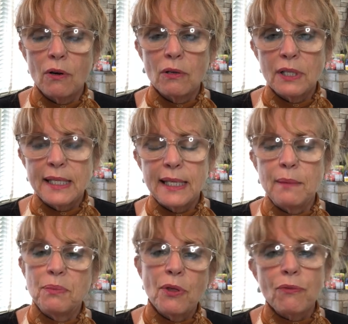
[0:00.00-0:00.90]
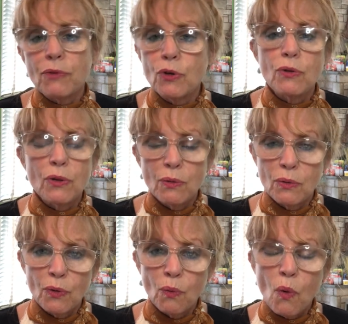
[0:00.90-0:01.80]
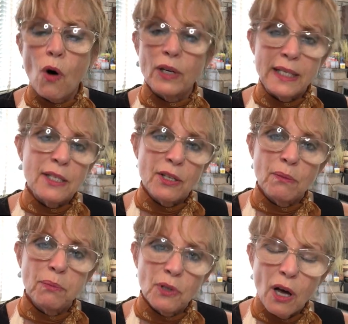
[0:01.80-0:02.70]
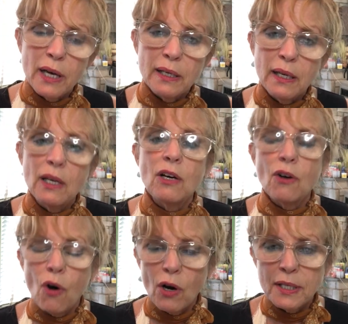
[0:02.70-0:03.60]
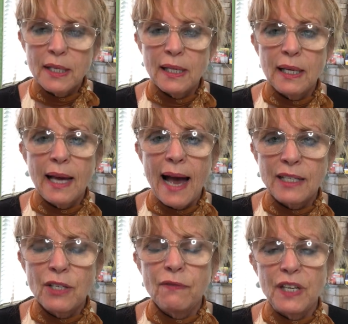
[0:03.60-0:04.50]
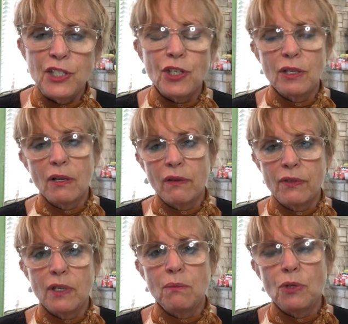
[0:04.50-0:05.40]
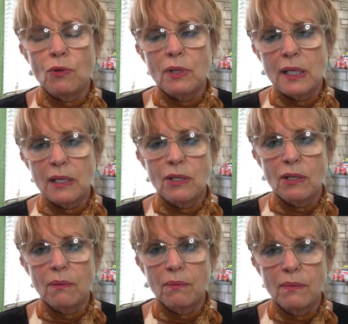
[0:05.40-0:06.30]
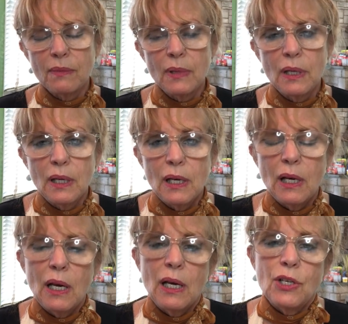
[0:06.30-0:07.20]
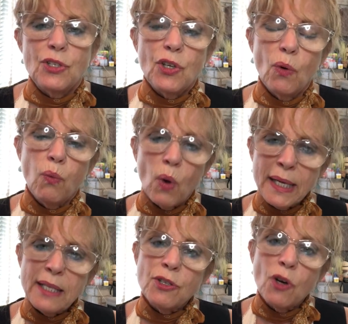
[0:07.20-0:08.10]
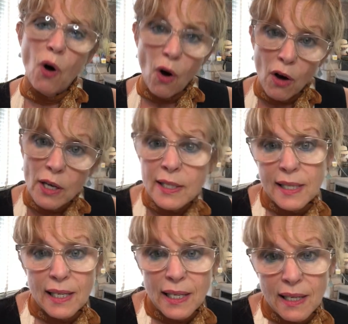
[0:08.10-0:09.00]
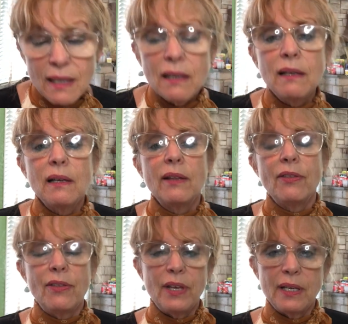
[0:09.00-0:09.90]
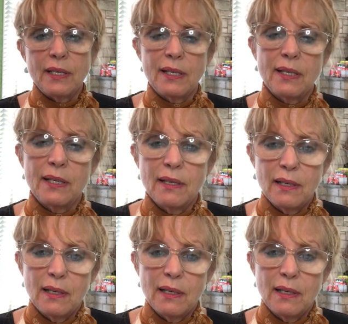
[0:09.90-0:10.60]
seeped through the wall into the blood, causing activation of the immune system. So what is causing this